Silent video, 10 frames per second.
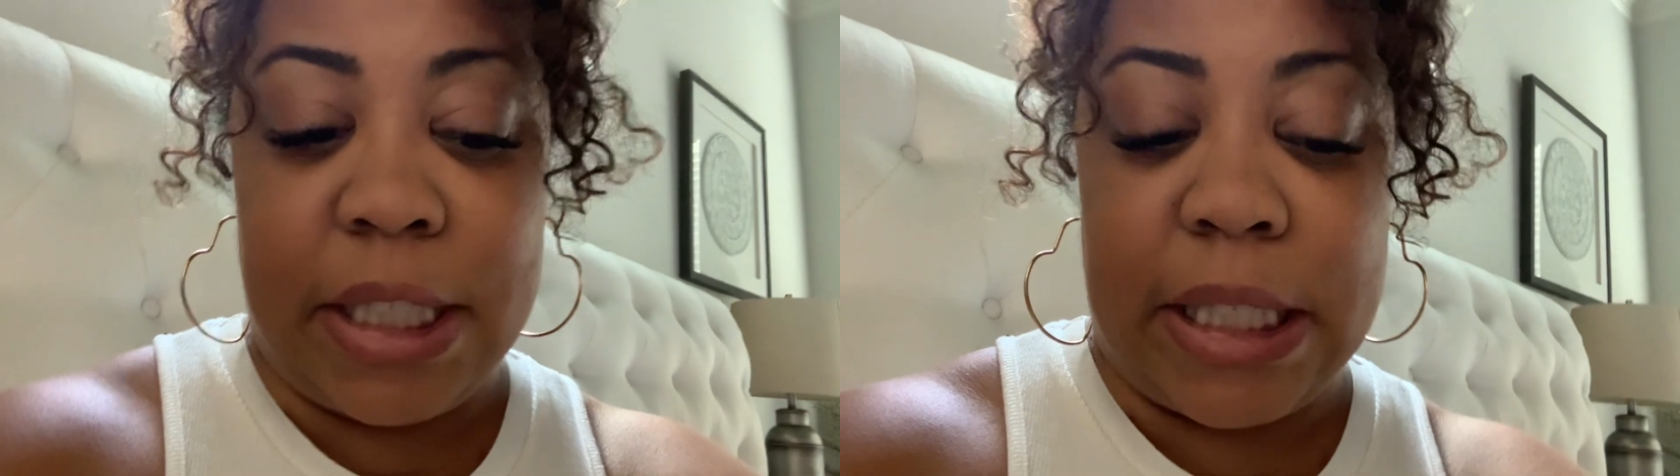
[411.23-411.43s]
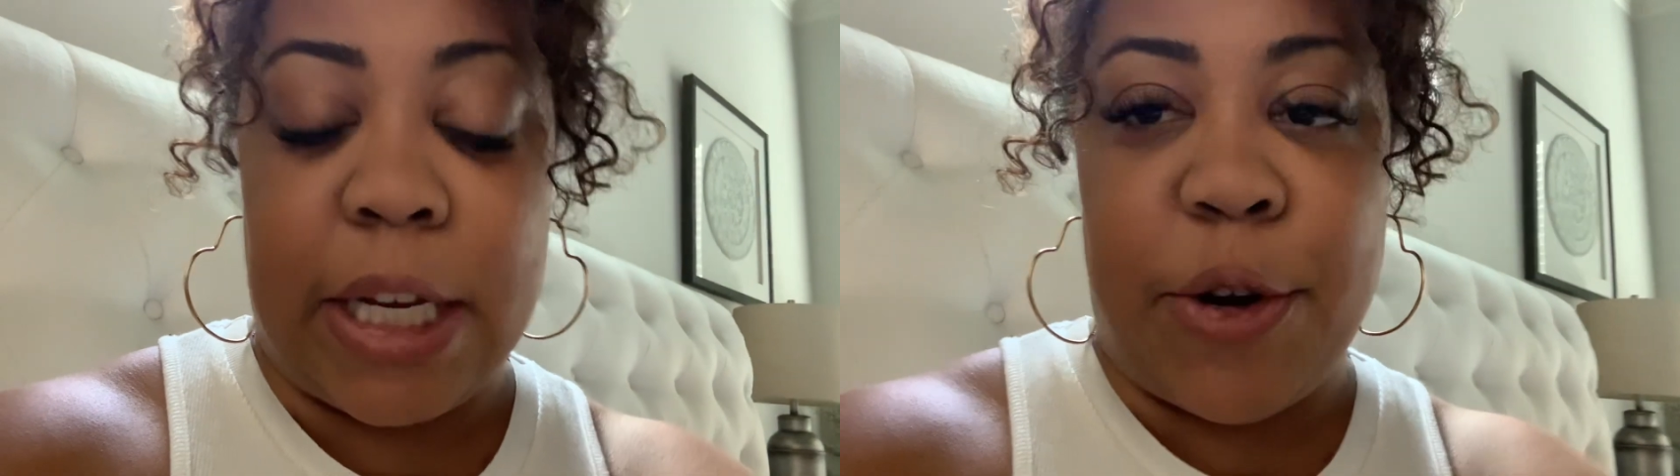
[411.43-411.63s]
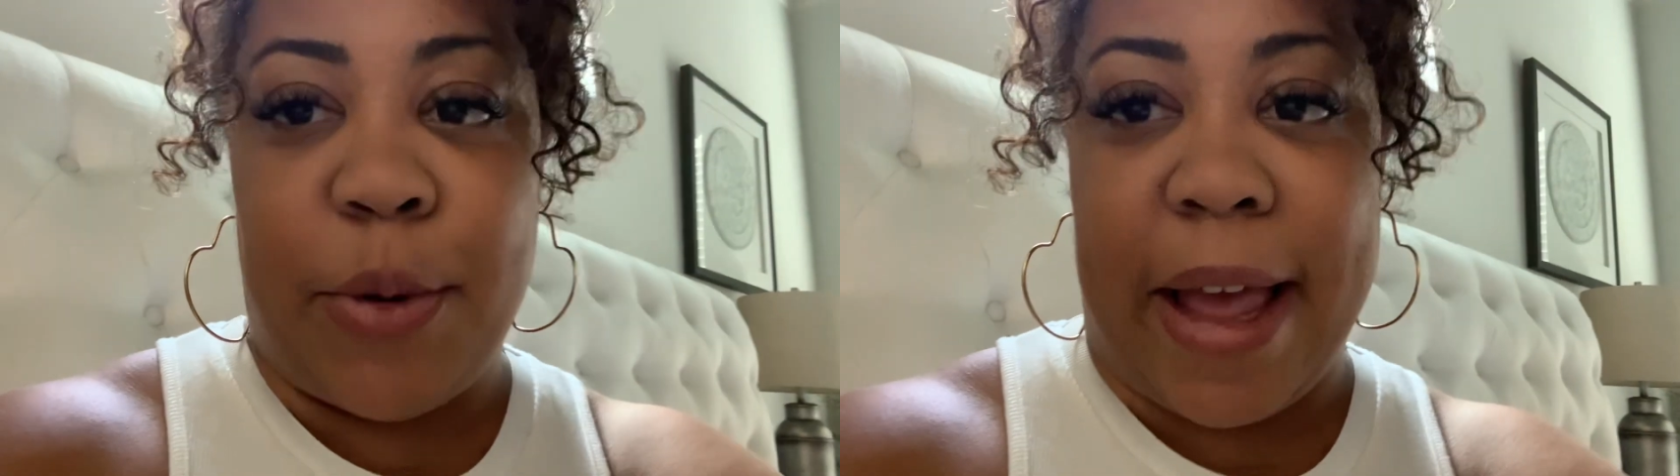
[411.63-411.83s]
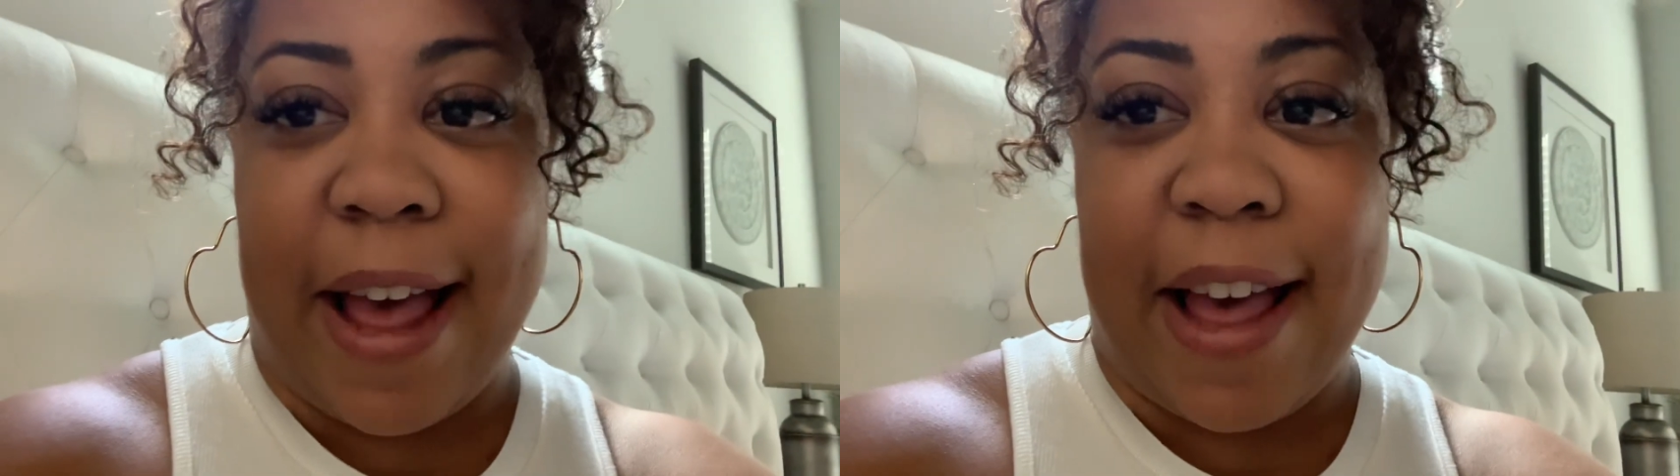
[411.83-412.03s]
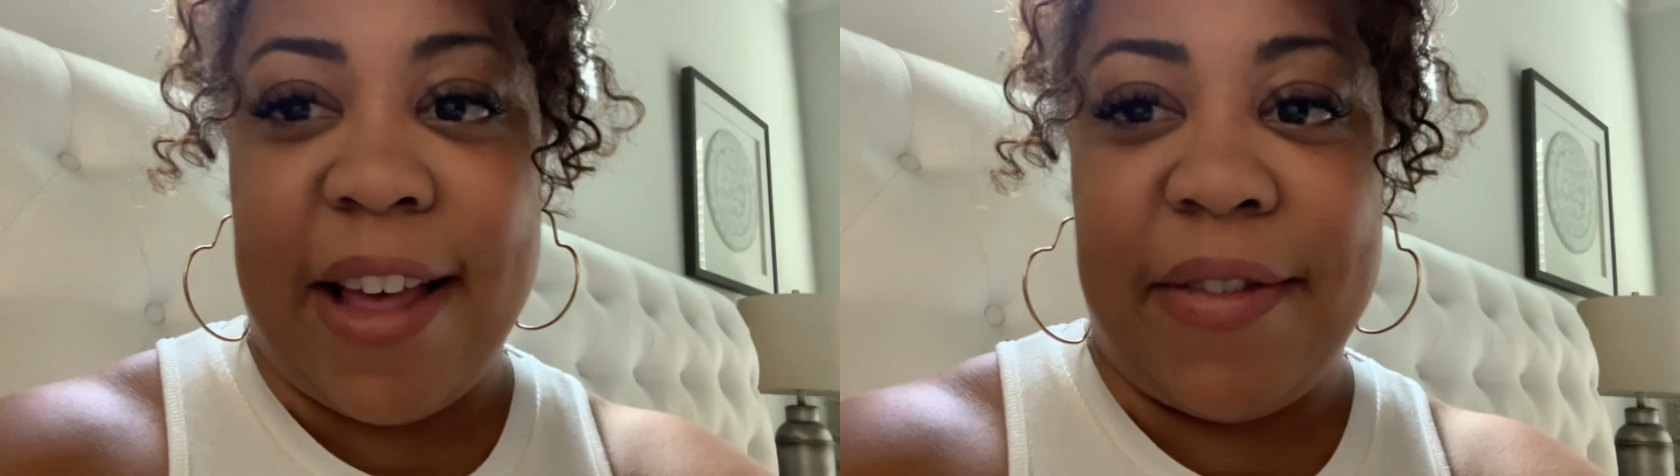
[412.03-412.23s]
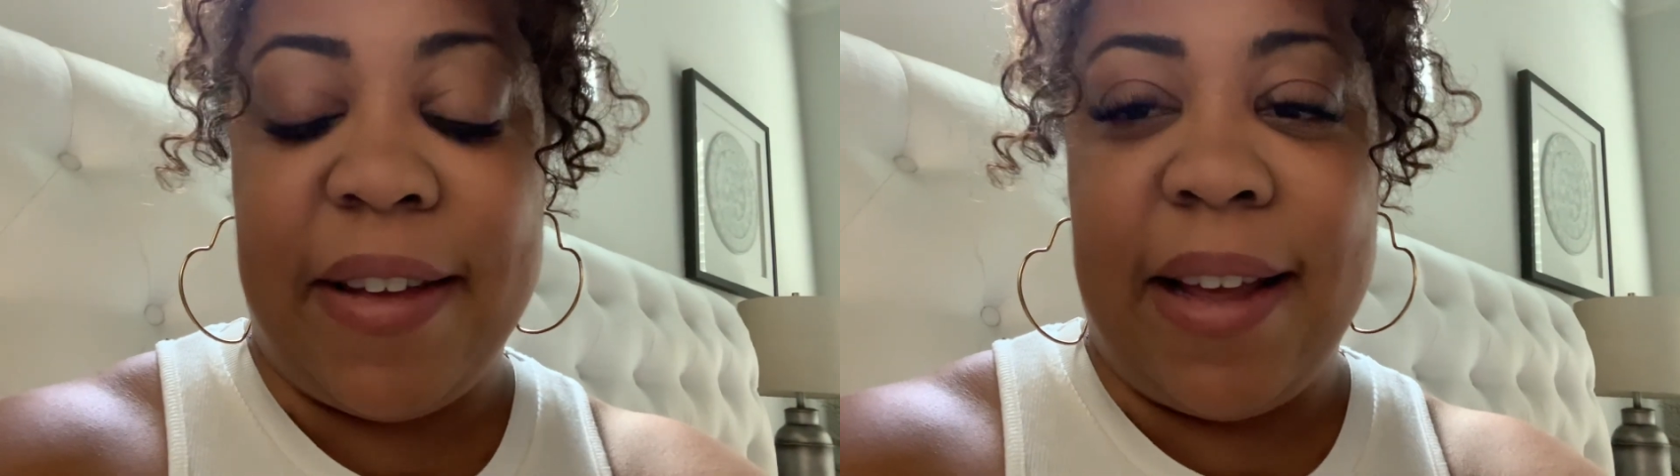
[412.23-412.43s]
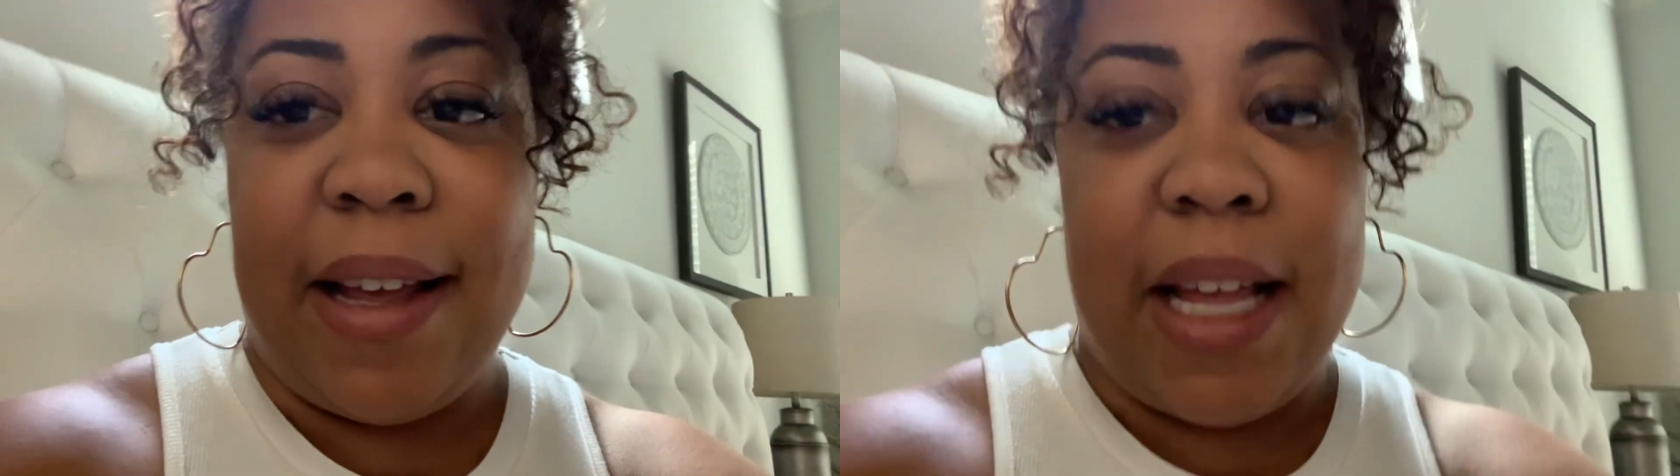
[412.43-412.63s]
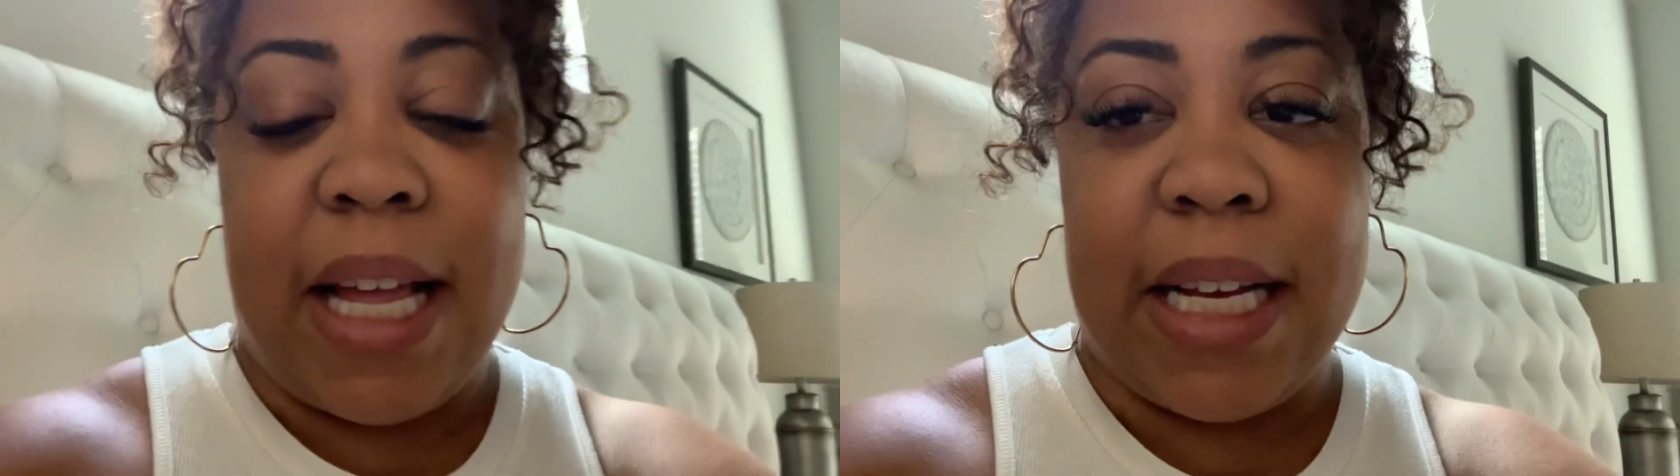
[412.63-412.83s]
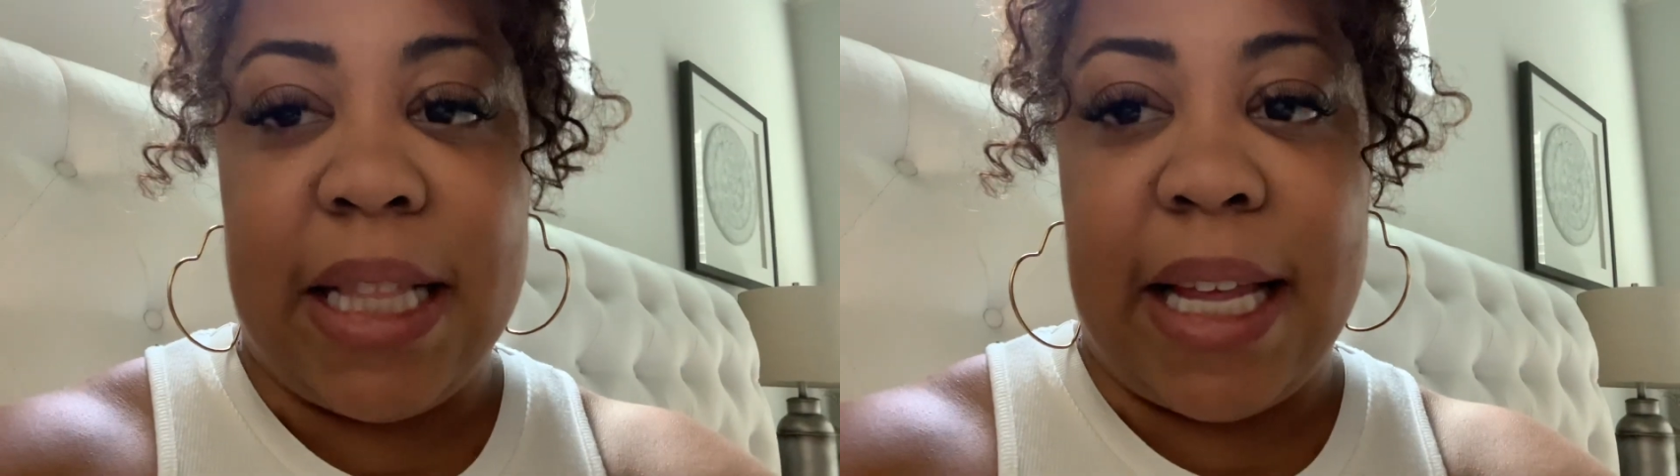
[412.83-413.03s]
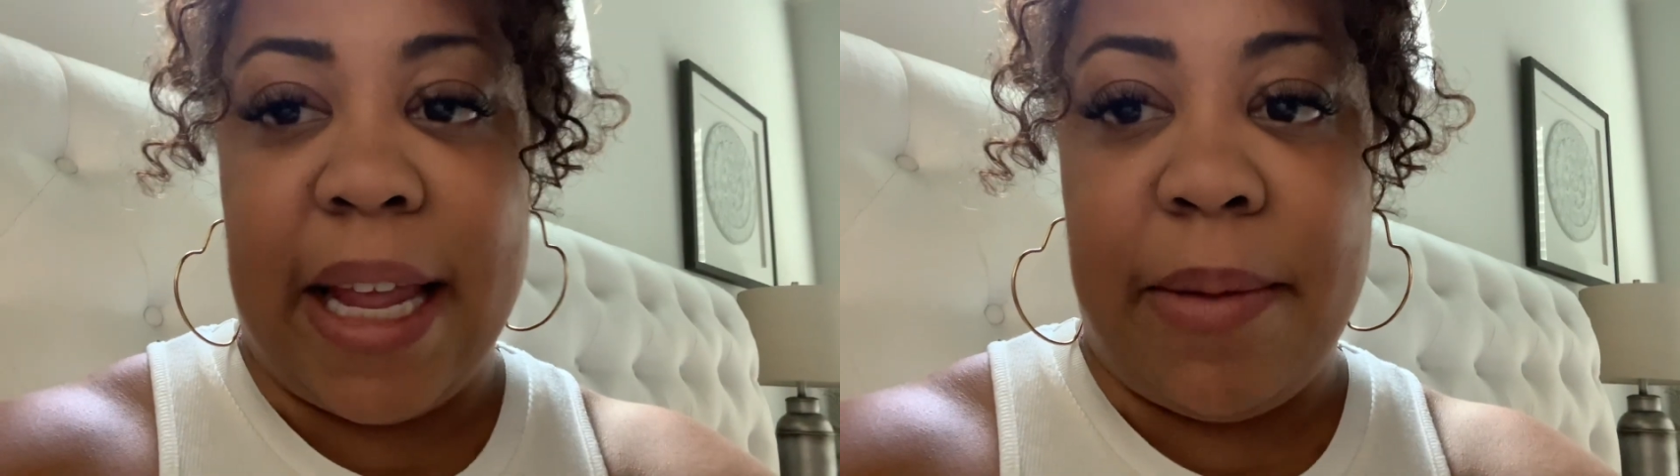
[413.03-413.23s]
So we have a
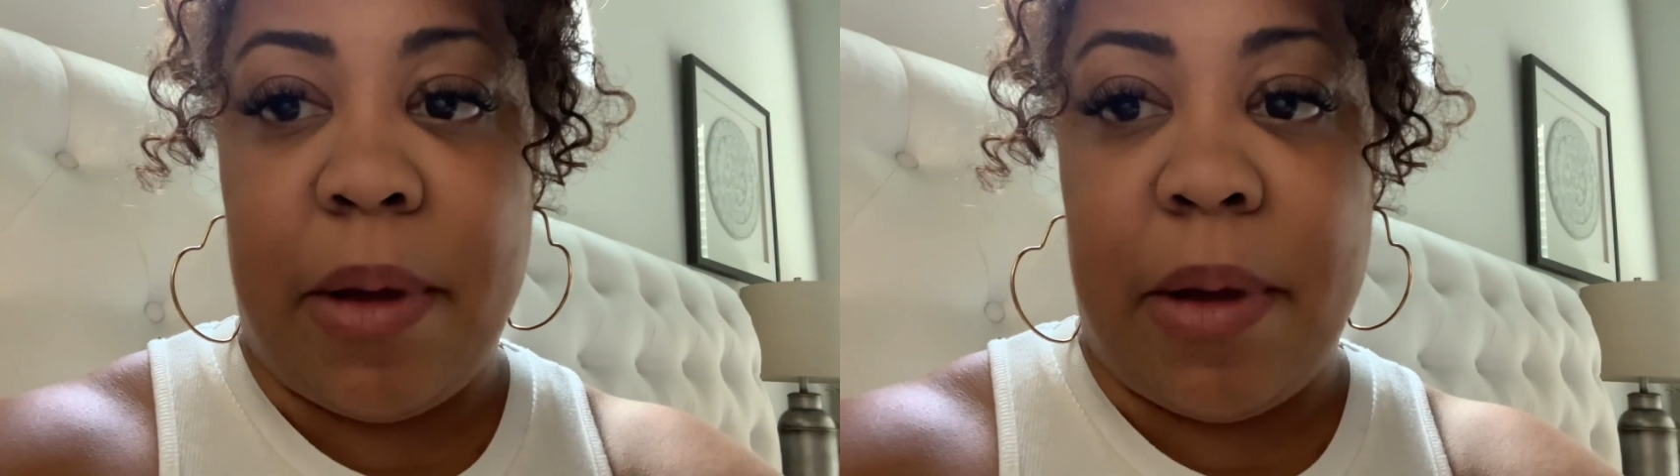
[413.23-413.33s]
claim